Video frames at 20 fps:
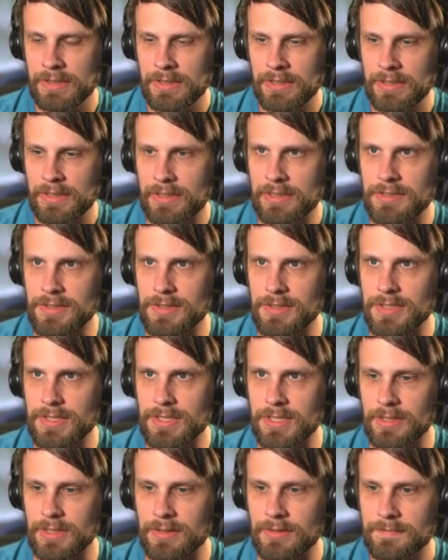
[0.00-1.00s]

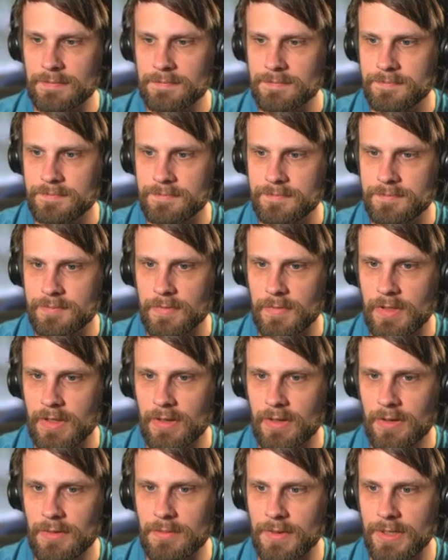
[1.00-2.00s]
Interesting.
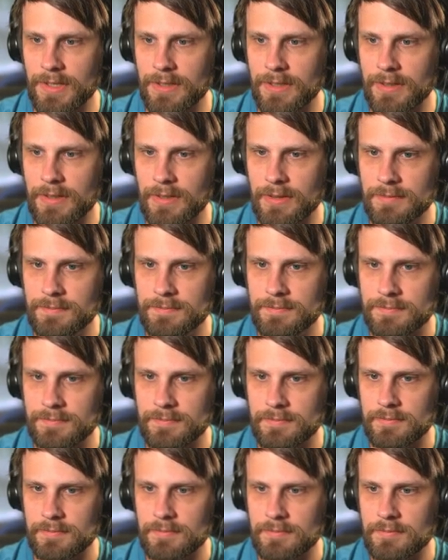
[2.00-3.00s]
Go blank, huh?
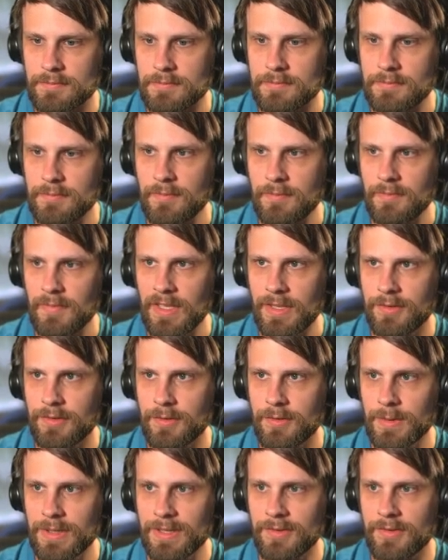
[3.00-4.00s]

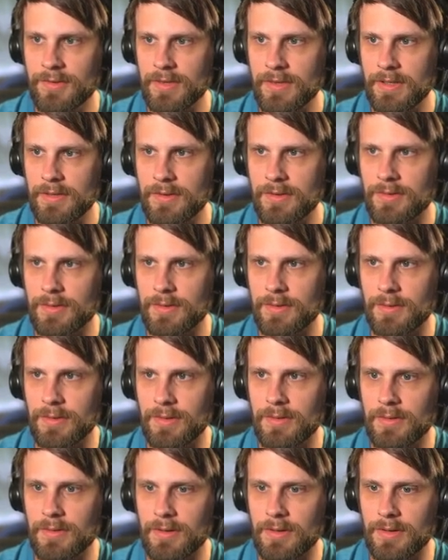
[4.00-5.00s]
So we can see the
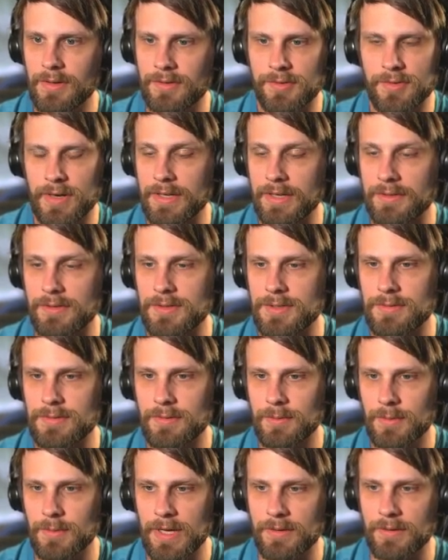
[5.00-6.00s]
truth, or extract the
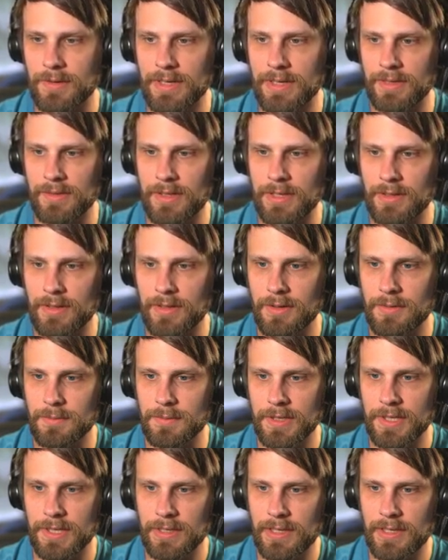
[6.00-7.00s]
truth, wow, and then go
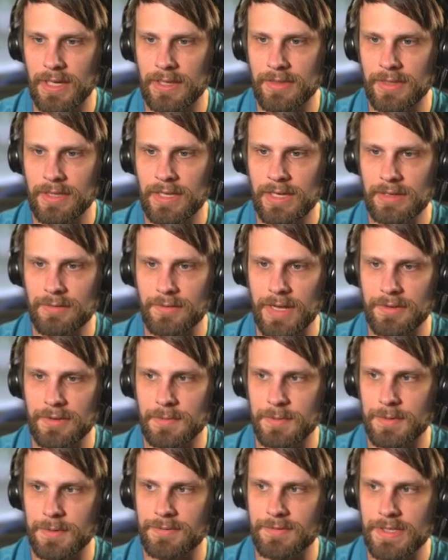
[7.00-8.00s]
blank. I think I'd
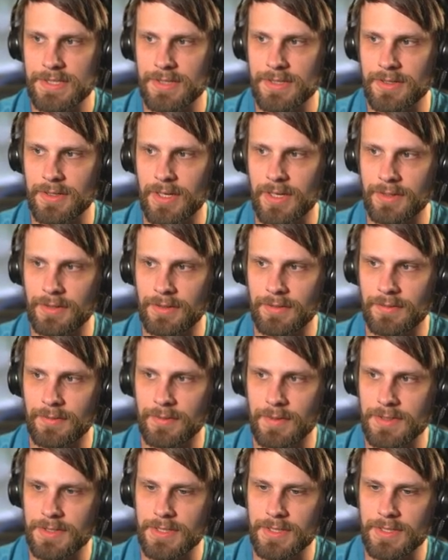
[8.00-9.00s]
rather Professor Onyx
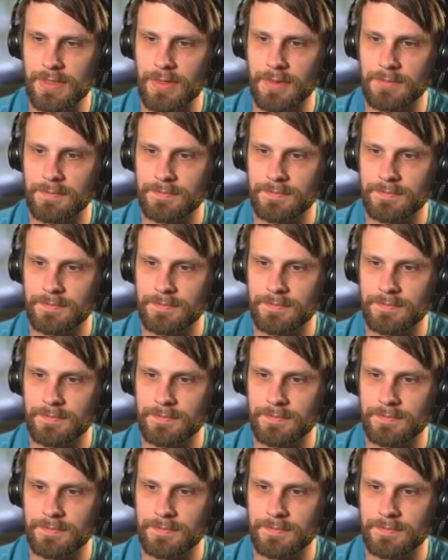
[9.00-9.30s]
first, though.